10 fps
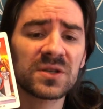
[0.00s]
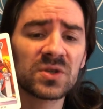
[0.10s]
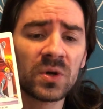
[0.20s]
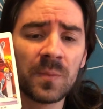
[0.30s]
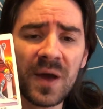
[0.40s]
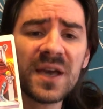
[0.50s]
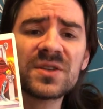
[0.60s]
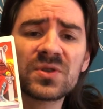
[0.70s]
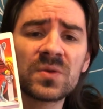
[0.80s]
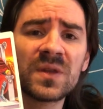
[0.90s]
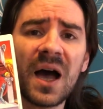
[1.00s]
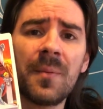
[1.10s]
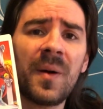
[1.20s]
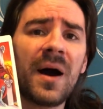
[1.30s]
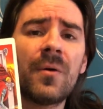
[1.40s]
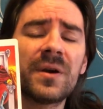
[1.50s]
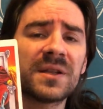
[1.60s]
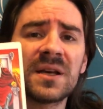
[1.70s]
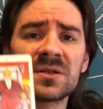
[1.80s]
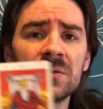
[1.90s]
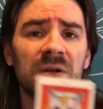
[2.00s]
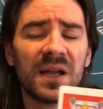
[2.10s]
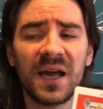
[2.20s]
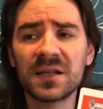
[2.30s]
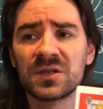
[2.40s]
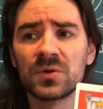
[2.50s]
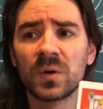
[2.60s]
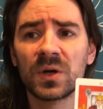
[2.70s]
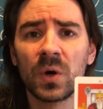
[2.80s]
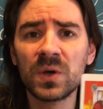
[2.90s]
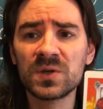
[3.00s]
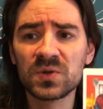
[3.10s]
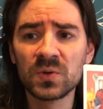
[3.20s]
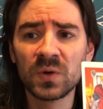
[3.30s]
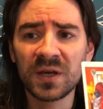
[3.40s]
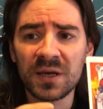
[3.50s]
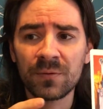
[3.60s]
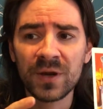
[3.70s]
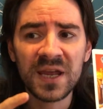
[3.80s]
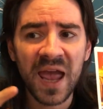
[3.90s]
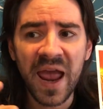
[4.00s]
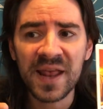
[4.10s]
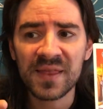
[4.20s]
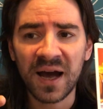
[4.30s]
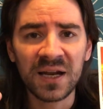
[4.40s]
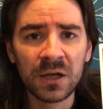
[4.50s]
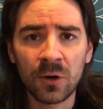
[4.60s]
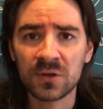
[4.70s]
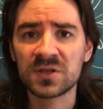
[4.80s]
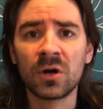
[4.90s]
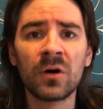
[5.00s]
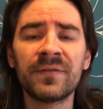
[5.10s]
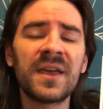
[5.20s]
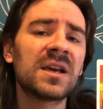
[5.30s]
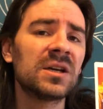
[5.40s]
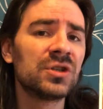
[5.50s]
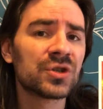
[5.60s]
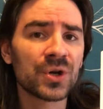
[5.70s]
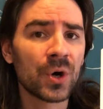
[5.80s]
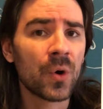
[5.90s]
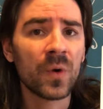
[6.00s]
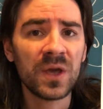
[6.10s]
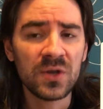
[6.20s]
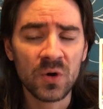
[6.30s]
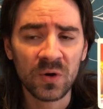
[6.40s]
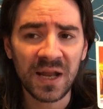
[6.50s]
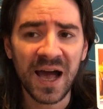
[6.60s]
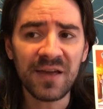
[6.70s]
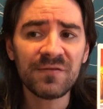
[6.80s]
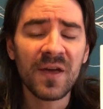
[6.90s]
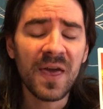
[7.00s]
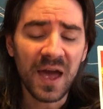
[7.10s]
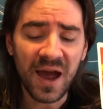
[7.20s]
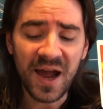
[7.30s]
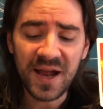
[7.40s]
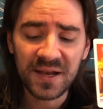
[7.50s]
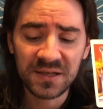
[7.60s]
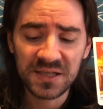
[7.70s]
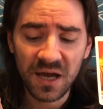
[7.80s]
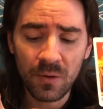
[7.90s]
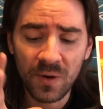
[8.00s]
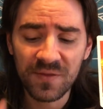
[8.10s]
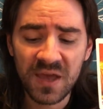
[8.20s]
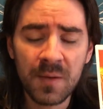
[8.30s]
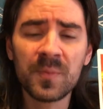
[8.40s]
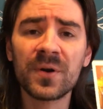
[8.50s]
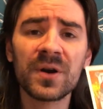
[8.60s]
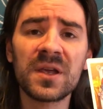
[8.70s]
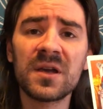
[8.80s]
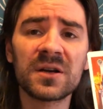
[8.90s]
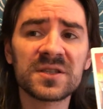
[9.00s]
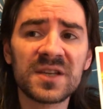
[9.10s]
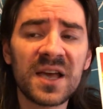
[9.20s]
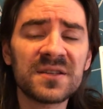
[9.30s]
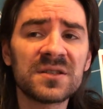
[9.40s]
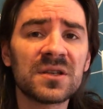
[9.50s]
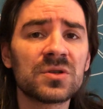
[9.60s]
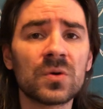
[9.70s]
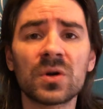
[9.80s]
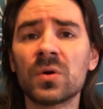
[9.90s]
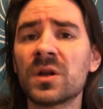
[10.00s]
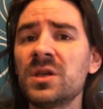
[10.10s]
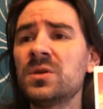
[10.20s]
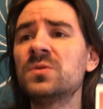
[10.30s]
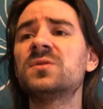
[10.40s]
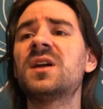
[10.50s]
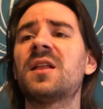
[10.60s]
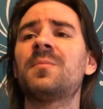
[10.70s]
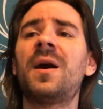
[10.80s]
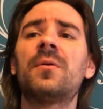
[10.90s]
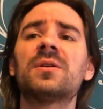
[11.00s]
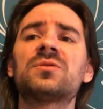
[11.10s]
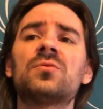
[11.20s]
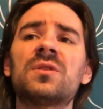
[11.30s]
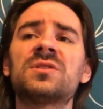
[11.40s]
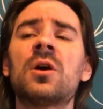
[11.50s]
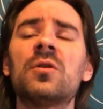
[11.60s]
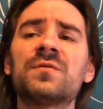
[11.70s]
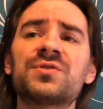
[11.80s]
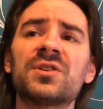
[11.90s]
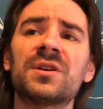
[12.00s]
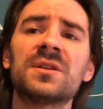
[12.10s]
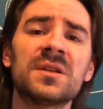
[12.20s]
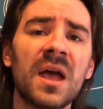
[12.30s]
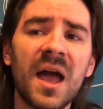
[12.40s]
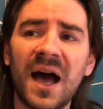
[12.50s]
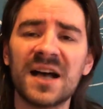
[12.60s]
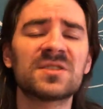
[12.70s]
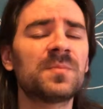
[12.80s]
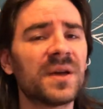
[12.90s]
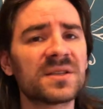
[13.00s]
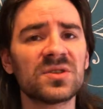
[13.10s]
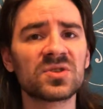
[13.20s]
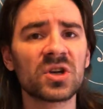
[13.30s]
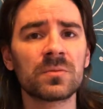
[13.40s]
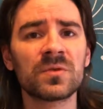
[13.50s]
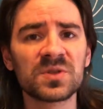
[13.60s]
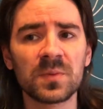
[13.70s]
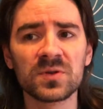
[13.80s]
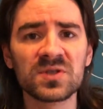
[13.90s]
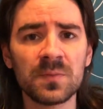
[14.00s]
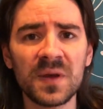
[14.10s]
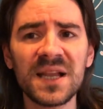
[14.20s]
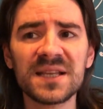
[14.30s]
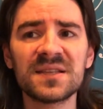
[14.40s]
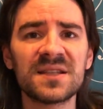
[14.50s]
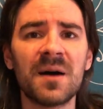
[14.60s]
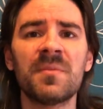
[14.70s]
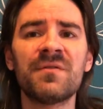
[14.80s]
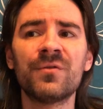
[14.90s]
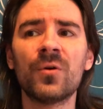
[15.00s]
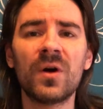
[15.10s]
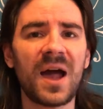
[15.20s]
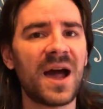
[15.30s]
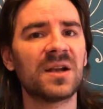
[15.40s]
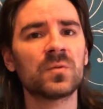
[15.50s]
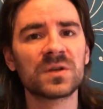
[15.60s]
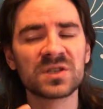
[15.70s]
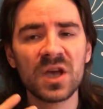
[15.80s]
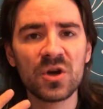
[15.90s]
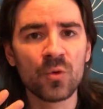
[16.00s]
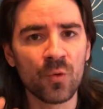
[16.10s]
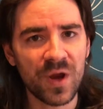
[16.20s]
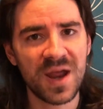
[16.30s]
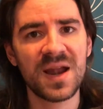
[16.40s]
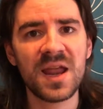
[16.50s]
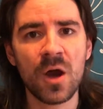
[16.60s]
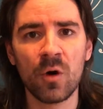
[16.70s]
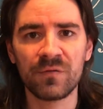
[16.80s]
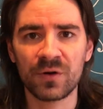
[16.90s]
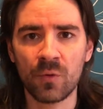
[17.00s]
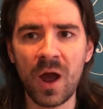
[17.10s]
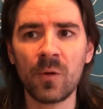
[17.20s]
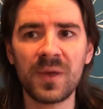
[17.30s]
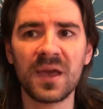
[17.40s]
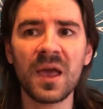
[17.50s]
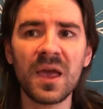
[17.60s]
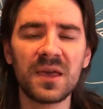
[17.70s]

So based on that power, it does look like that you are going to regain a lot of a control in your life. And uh, what the Emperor here says is that you are going to use that power to resolve certain aspects and certain responsibilities that beforehand was really overwhelming.